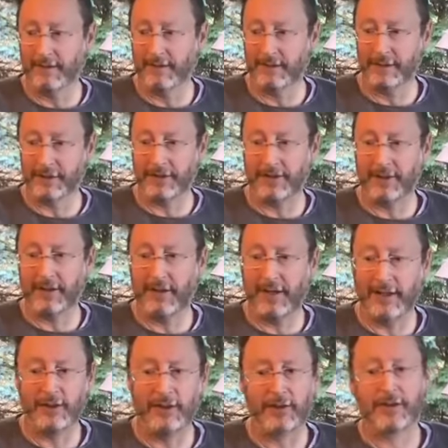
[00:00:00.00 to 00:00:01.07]
to share
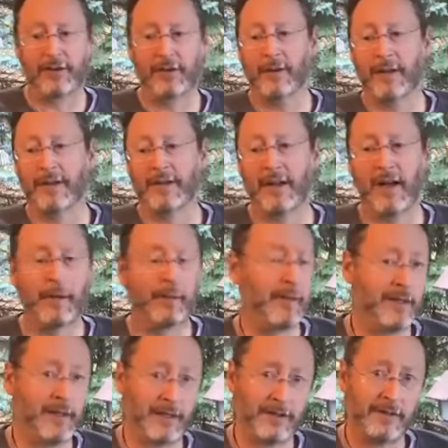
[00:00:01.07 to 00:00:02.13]
at just the right time
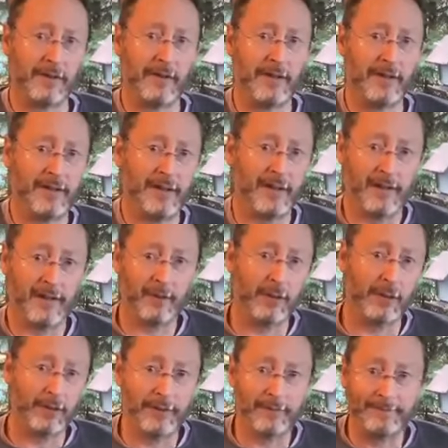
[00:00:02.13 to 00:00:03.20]
in yesterday's daily
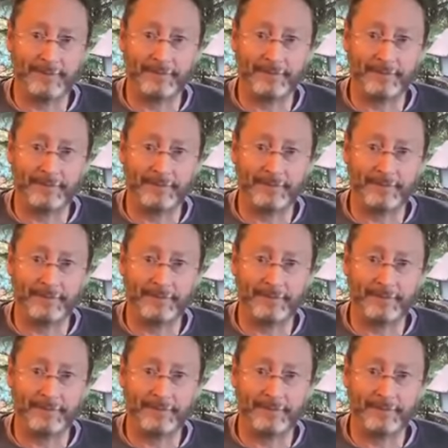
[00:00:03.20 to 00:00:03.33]
word.